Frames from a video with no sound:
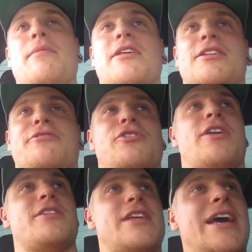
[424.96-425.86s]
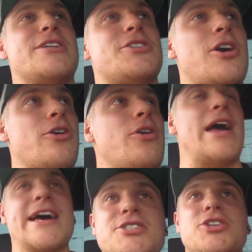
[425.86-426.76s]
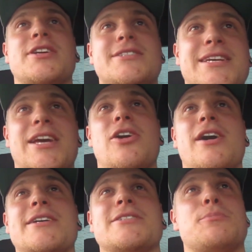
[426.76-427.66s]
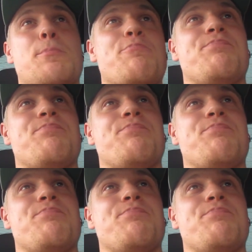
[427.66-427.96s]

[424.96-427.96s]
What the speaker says: maybe that's for another day. So as you can see, guys,